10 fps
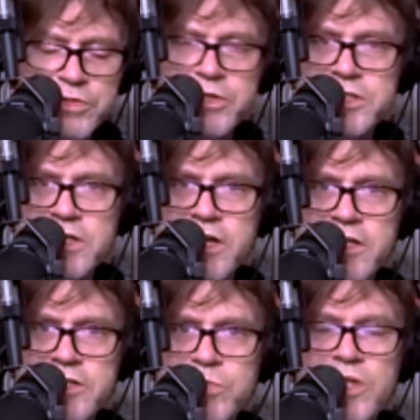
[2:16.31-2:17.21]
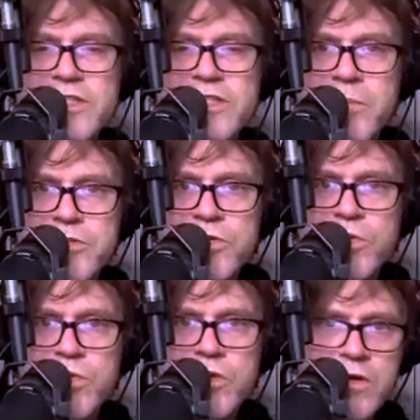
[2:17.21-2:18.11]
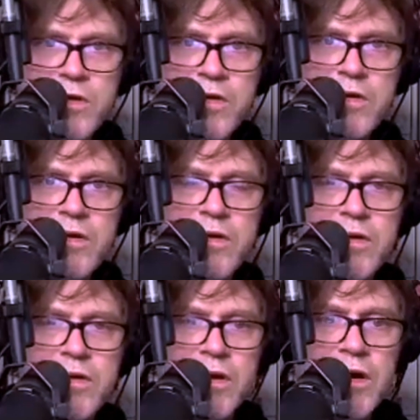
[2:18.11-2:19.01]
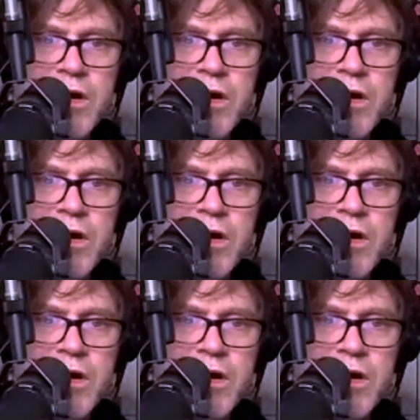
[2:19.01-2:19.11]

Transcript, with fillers: so I just kind of just watched the episode. Uh, I